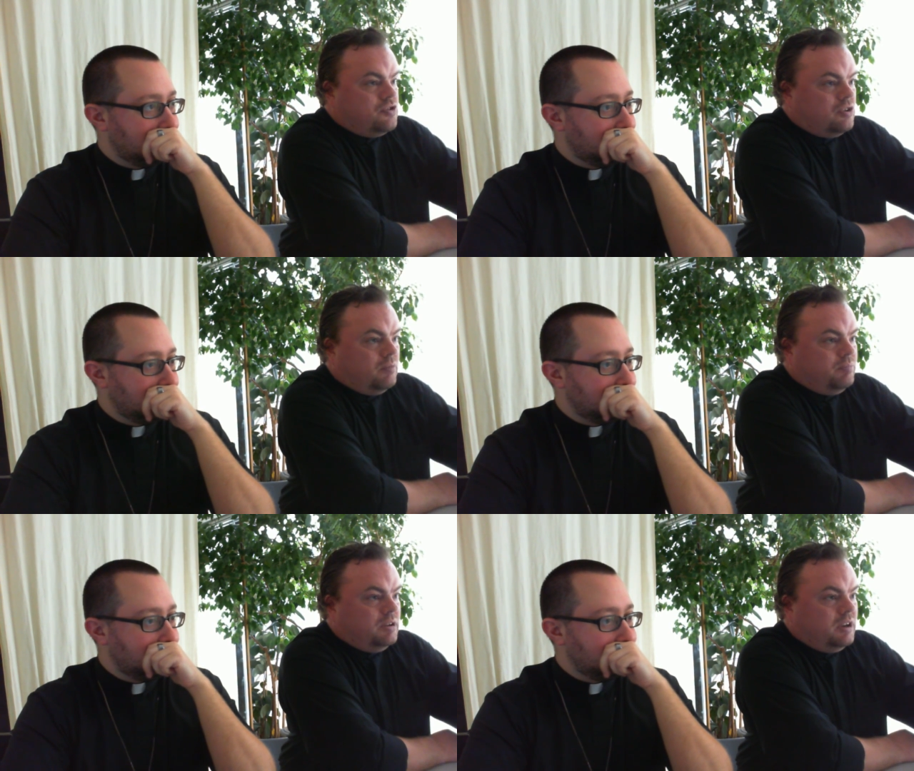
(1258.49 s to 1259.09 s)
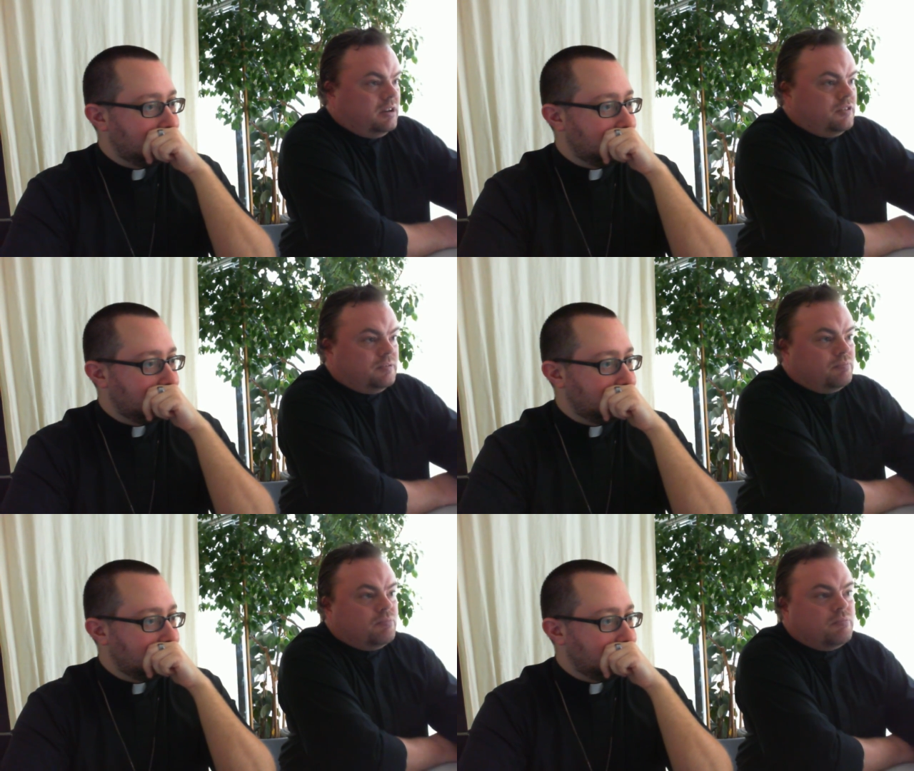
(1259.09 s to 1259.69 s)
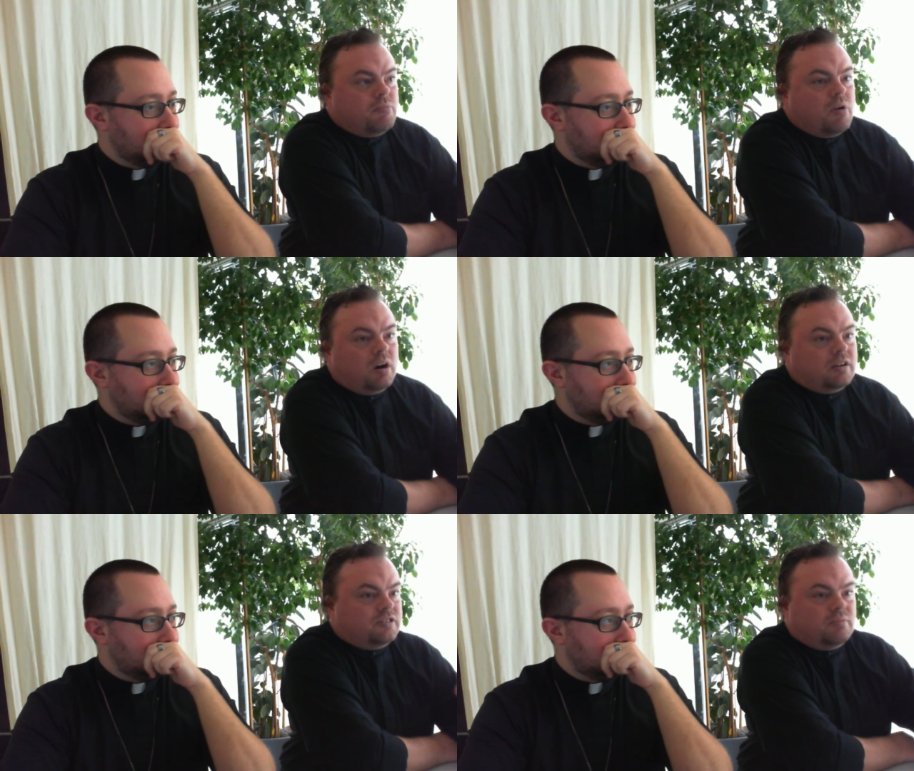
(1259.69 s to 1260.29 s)
Speaker 1: of the ship, and it's
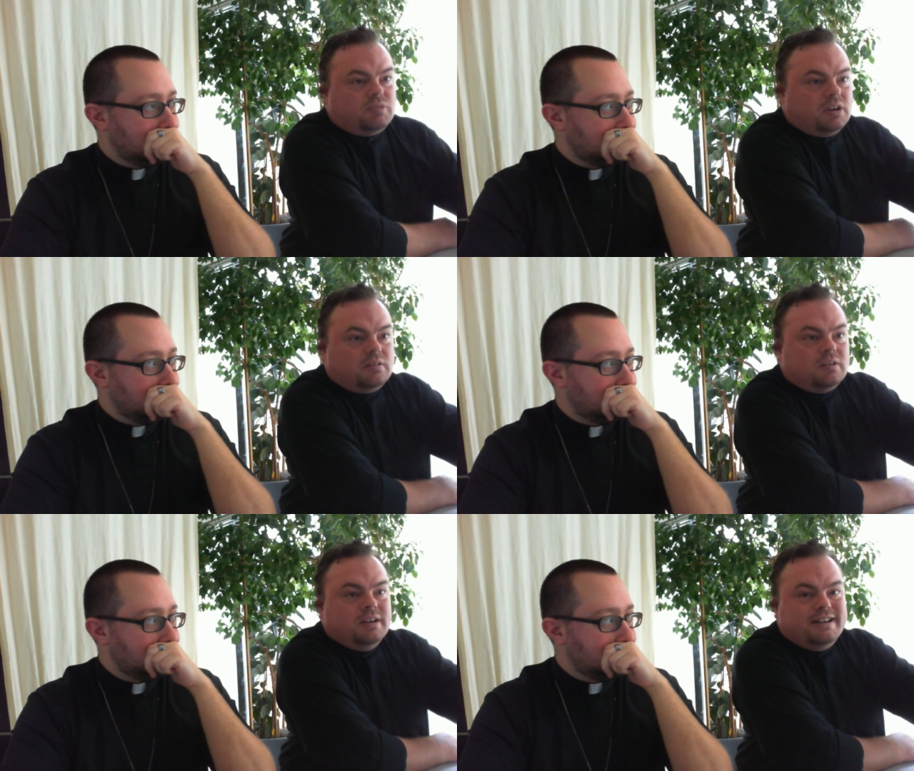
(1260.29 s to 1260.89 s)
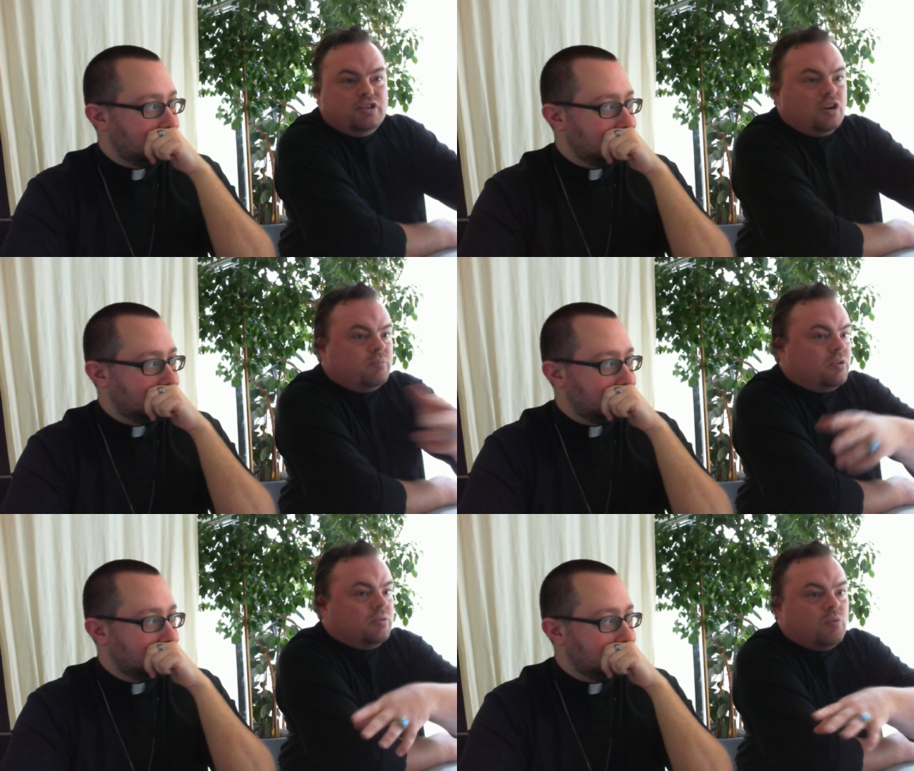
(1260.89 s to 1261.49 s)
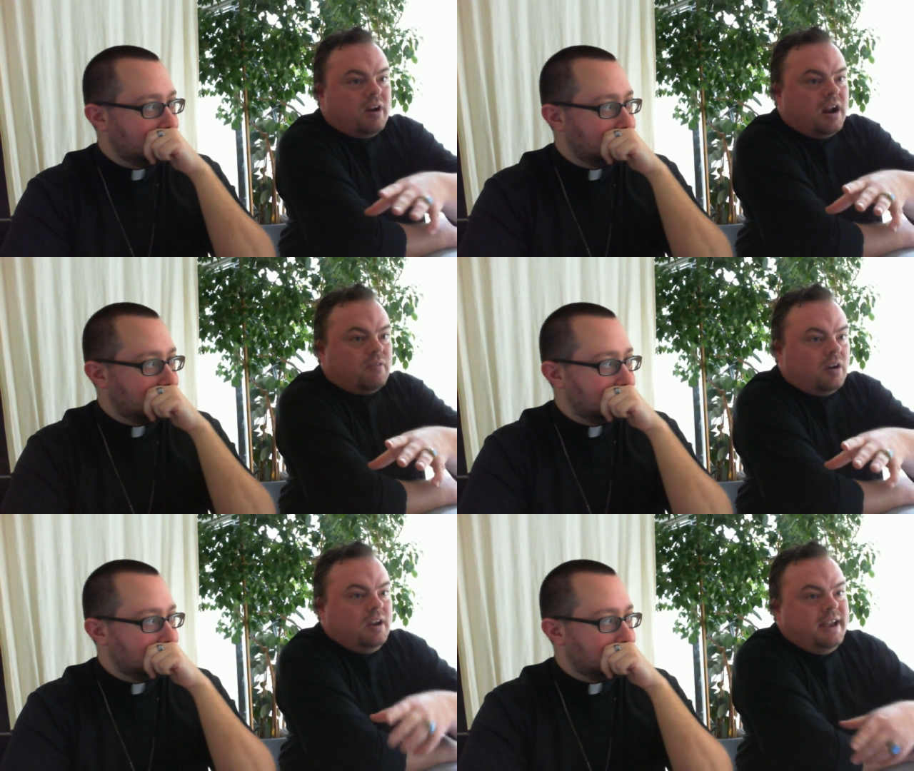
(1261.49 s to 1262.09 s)
mark something, number,
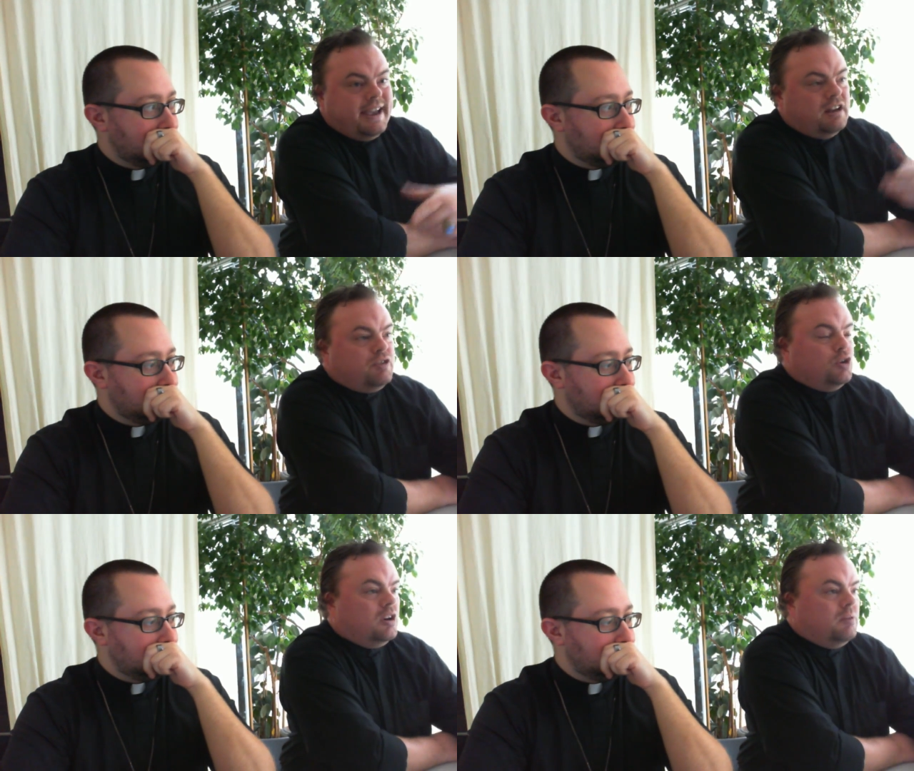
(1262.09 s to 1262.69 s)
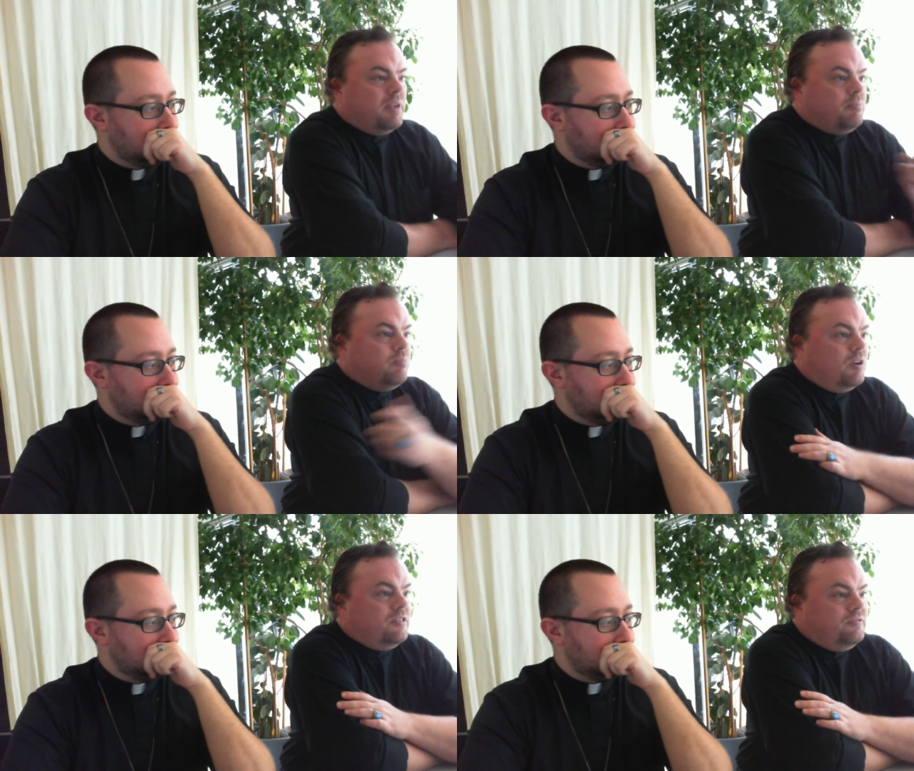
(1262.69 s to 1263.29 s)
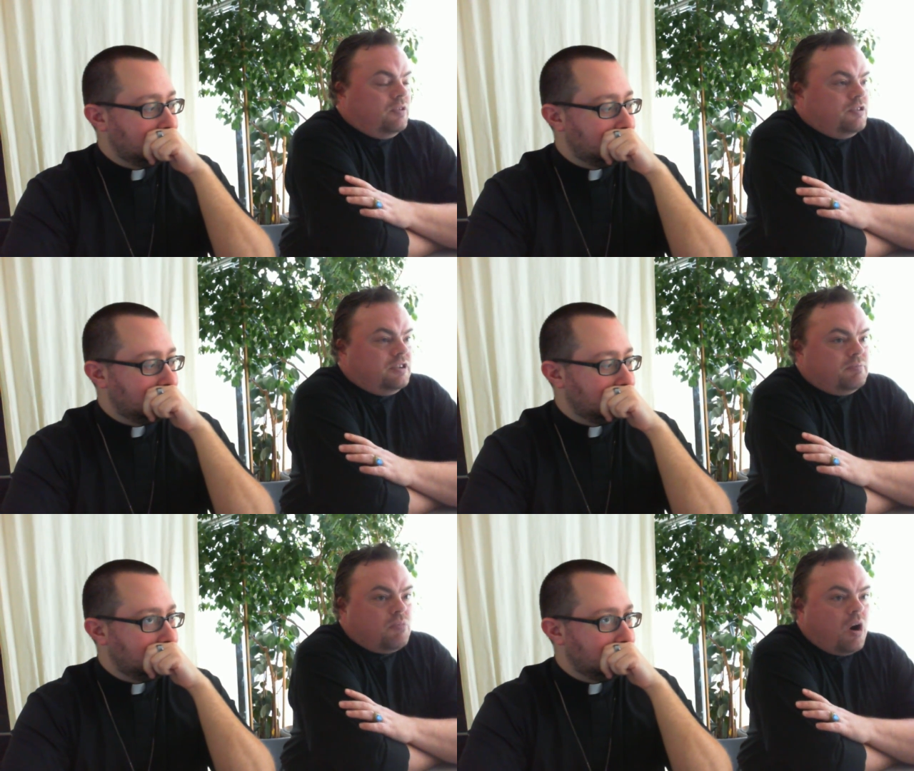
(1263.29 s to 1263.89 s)
whatever. And if you look up that
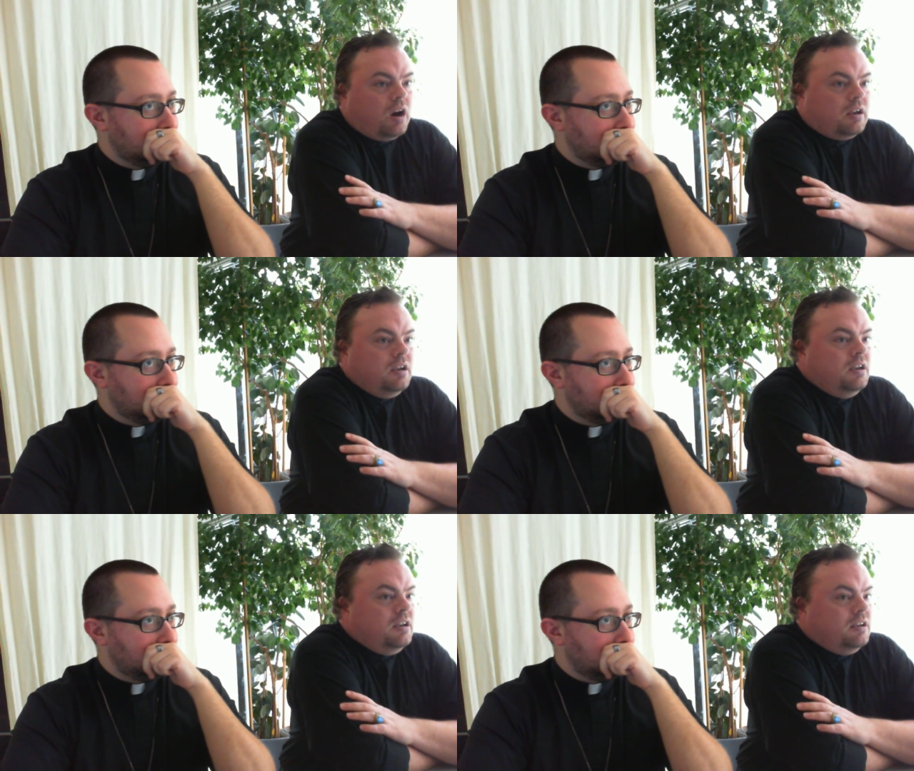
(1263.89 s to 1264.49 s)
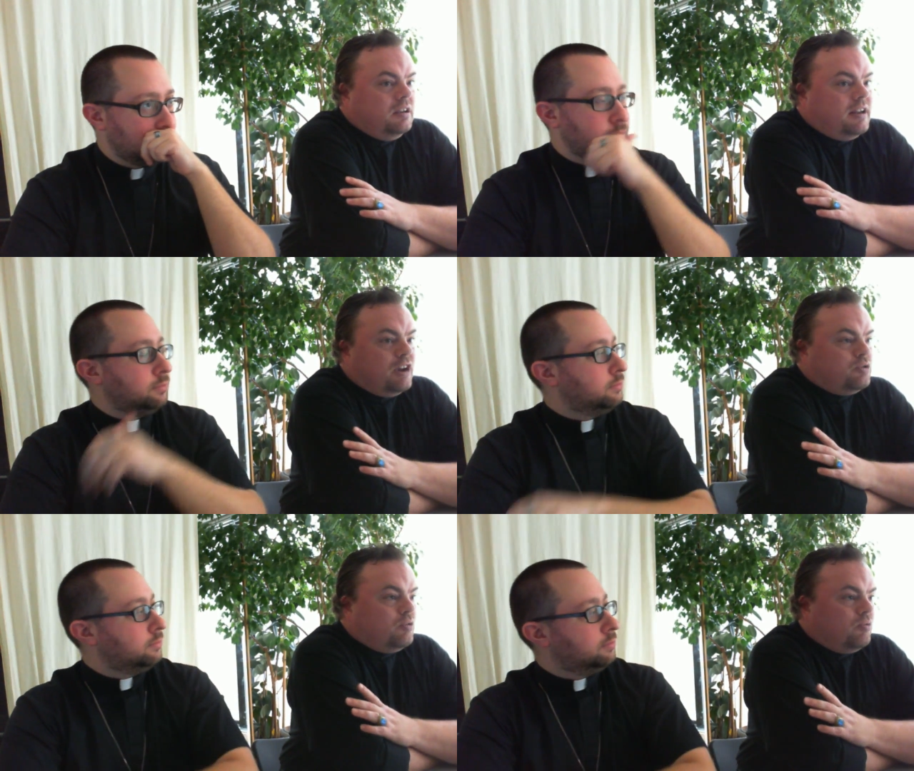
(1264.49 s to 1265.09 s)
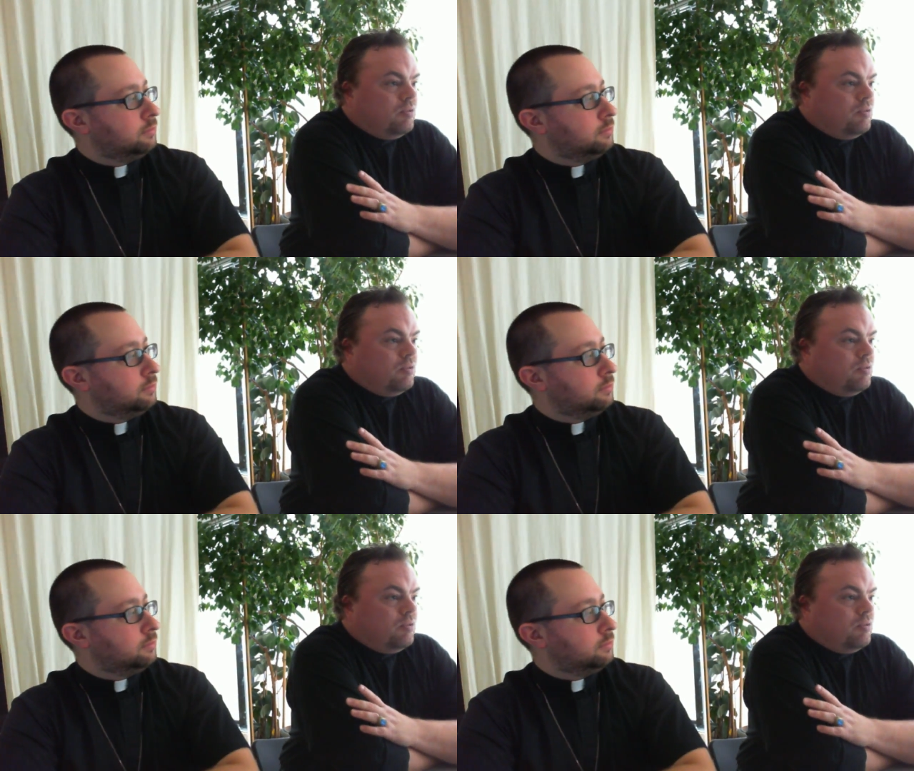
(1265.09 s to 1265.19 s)
verse in Mark, it actually